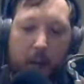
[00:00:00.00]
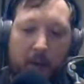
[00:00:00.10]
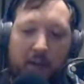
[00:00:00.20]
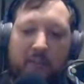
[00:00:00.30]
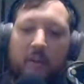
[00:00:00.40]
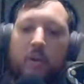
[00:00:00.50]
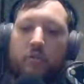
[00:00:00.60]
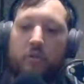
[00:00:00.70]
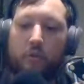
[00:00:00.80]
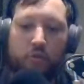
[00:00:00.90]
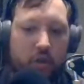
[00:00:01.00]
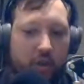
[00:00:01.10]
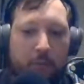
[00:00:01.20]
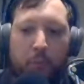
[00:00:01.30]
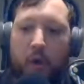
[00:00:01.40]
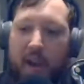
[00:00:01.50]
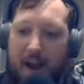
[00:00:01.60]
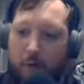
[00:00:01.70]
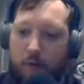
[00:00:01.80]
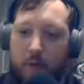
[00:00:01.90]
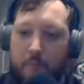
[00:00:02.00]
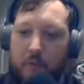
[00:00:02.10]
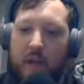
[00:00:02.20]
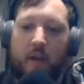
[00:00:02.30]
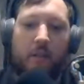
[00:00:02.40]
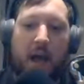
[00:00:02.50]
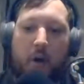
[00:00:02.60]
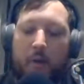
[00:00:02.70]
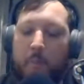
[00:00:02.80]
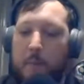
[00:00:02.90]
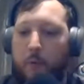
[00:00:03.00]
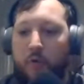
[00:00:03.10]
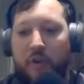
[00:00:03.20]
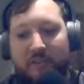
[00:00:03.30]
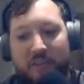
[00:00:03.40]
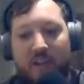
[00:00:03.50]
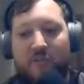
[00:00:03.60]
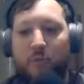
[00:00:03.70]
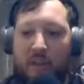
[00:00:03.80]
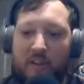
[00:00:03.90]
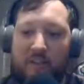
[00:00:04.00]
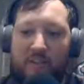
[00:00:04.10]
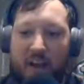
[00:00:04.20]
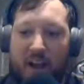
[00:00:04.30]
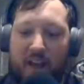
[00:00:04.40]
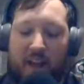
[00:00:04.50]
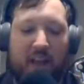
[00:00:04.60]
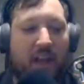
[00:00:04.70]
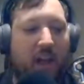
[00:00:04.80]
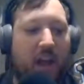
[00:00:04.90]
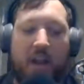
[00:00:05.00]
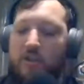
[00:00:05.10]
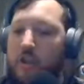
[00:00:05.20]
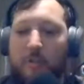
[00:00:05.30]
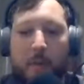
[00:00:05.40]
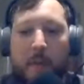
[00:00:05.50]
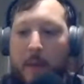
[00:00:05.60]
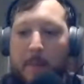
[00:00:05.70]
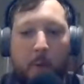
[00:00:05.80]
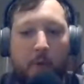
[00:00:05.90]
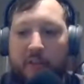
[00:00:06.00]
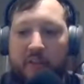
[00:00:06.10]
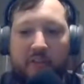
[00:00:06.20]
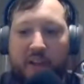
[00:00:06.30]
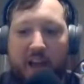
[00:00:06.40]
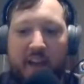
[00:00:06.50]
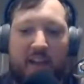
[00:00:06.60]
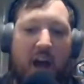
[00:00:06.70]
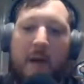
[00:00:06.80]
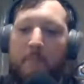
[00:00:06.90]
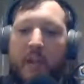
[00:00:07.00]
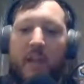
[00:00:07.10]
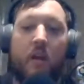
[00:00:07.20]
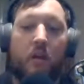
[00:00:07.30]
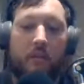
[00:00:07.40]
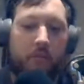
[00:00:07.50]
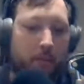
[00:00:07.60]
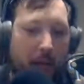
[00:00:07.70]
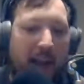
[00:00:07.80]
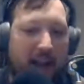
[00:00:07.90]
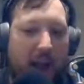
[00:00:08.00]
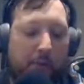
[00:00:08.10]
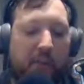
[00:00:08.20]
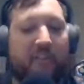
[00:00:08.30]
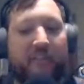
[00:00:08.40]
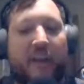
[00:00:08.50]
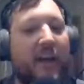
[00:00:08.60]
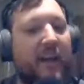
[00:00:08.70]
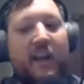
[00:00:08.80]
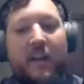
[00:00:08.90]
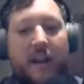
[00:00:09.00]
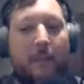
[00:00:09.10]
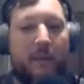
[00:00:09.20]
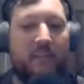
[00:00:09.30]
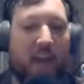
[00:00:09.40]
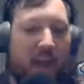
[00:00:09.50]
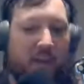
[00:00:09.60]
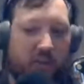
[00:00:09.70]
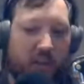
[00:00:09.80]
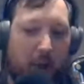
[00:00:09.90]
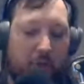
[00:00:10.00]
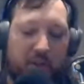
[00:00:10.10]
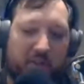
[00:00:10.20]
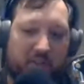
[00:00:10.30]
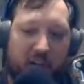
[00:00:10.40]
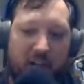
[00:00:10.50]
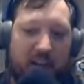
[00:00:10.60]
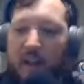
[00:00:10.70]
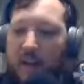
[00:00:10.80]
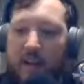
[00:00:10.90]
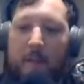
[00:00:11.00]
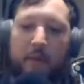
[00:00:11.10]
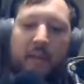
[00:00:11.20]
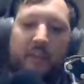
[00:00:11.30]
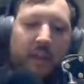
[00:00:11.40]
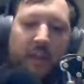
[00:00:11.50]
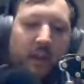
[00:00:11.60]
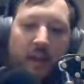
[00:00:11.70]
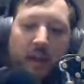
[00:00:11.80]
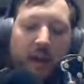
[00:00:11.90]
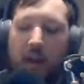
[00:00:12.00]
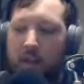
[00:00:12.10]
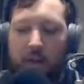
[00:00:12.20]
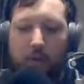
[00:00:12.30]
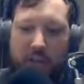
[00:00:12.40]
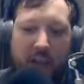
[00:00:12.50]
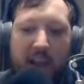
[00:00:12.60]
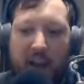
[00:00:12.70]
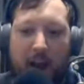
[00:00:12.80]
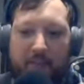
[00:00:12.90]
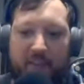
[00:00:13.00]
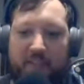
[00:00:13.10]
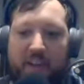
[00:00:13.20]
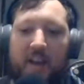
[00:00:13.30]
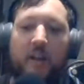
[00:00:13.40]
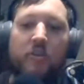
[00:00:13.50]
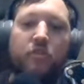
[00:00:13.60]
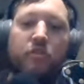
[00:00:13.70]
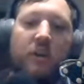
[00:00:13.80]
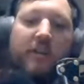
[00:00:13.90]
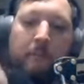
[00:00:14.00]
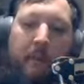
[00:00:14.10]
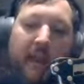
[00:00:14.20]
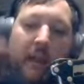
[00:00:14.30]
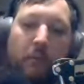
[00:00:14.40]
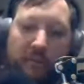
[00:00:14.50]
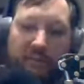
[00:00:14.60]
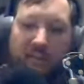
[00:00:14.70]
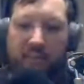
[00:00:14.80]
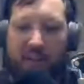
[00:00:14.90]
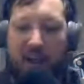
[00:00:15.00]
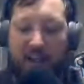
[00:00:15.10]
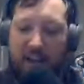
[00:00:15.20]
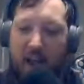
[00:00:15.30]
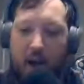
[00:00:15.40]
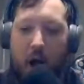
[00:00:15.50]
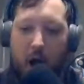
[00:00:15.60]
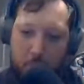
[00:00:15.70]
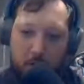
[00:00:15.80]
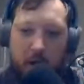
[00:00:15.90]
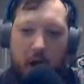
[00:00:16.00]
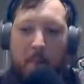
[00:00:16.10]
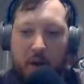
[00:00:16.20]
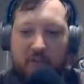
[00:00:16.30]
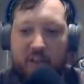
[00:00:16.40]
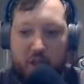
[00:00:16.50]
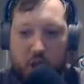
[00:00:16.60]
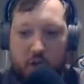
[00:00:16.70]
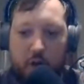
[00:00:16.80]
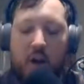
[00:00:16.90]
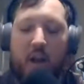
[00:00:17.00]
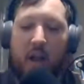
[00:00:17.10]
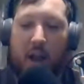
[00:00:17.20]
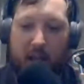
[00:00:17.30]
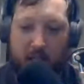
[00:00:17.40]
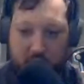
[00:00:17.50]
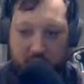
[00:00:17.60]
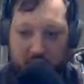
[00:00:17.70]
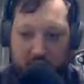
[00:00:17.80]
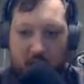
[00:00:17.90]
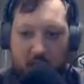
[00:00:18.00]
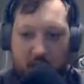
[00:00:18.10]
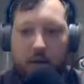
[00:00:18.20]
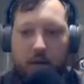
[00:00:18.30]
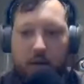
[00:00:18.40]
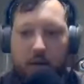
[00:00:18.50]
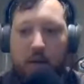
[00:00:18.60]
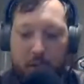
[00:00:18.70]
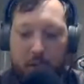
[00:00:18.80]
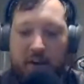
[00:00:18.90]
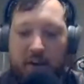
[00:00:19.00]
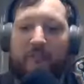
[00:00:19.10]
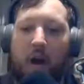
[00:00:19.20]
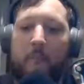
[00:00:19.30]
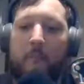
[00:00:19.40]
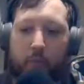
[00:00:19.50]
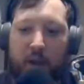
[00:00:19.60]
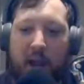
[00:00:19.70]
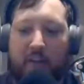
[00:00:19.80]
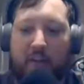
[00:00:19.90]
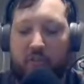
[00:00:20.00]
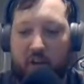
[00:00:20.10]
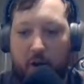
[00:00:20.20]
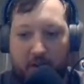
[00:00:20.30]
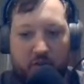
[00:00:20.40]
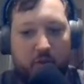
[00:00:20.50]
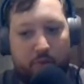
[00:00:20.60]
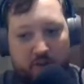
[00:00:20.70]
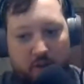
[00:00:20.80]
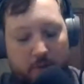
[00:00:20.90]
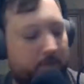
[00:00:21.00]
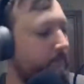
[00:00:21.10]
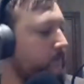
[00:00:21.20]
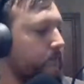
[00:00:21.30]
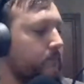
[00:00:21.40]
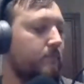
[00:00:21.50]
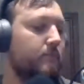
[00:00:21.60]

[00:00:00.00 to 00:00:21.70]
economics to just play out and allowing people to exist within the society and just be people within the society, not be the black guy within the society, not be the Asian guy within the society, not be the gay guy within society, just be within the society and operate amongst each other and then benefit from those reactions and interactions with each other.